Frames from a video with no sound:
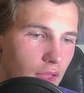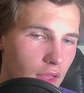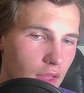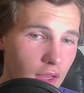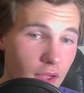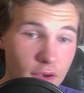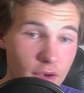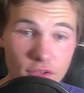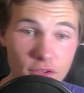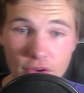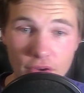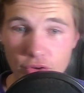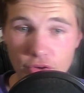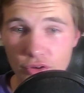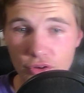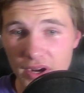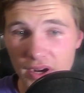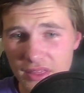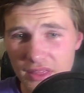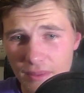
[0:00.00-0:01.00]
And to their
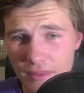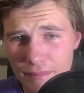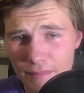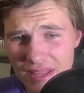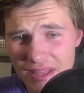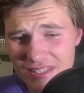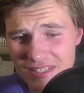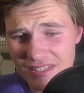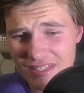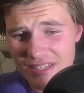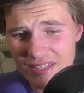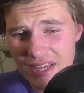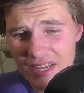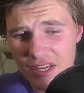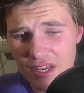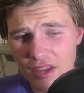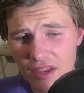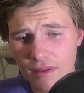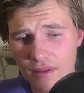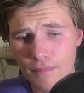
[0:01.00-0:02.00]
credit, the Mets did
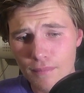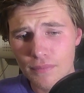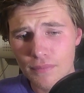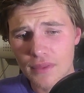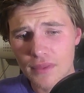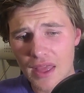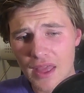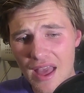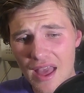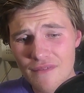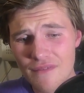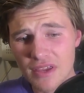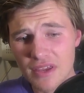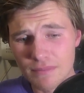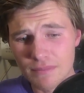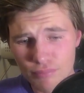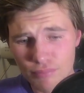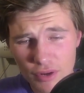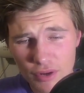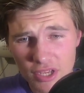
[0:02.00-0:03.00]
have a
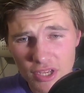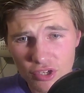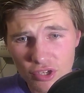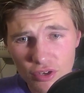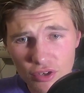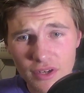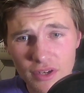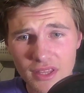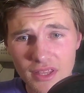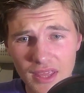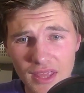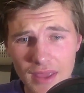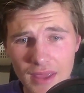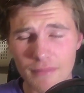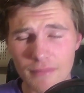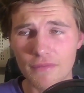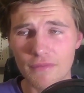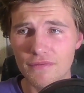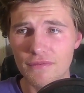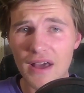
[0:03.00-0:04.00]
pretty good Game
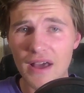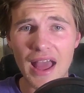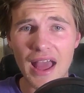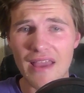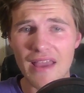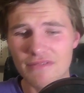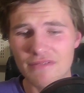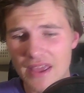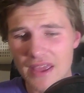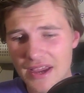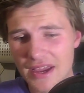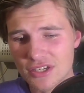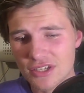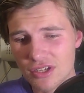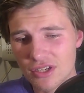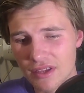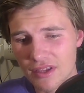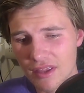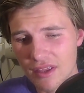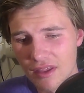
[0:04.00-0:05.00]
5. They
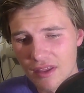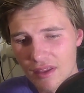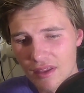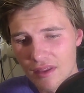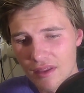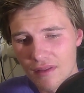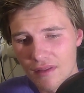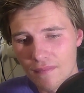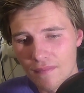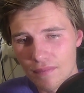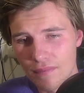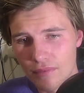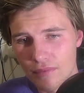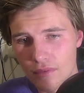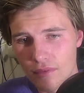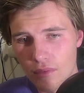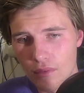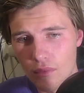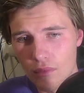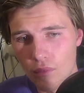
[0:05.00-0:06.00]
actually
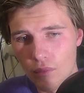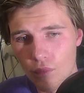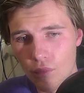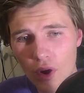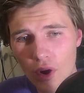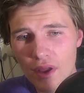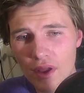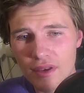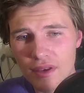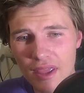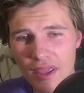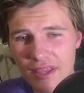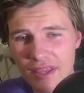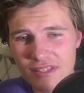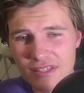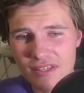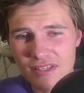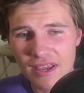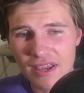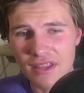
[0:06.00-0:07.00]
won a
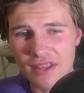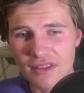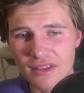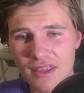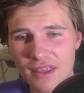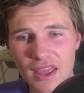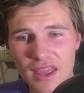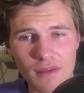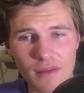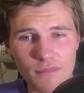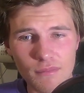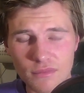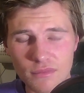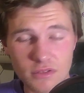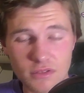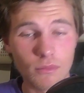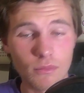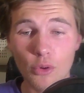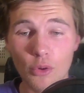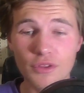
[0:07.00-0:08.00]
second game, so
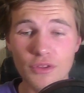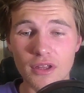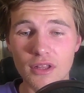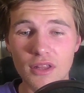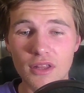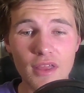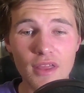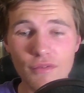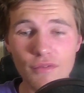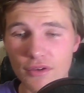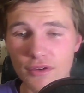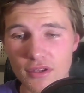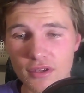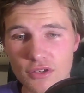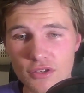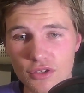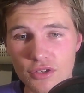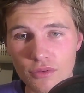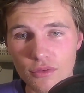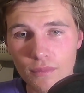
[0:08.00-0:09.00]
more than Cleveland could
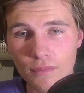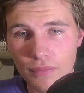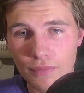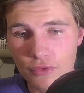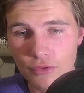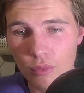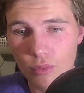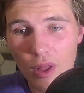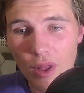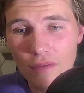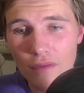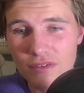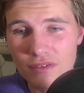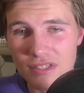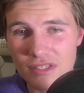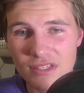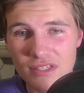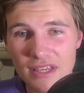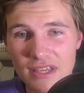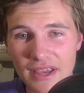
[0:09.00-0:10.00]
do.
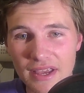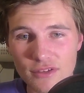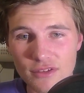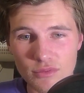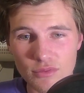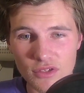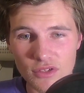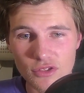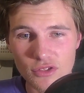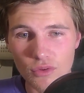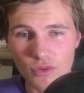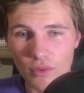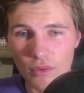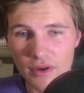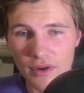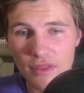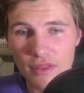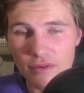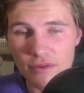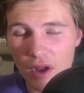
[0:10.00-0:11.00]
12-6 was the score,
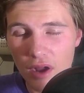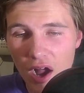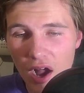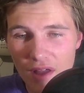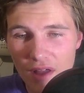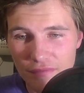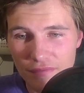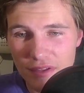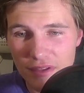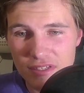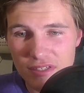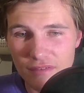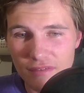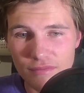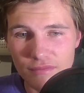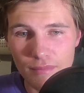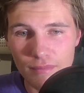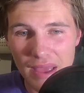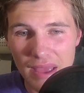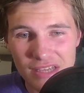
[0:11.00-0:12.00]
another offensive
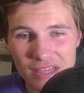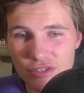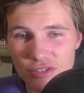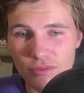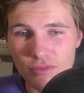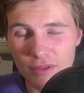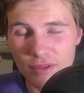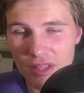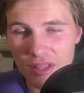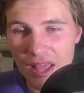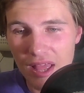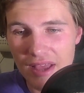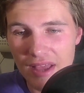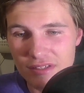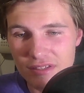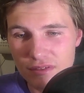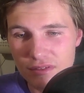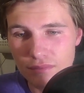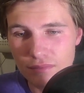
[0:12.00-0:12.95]
masterclass.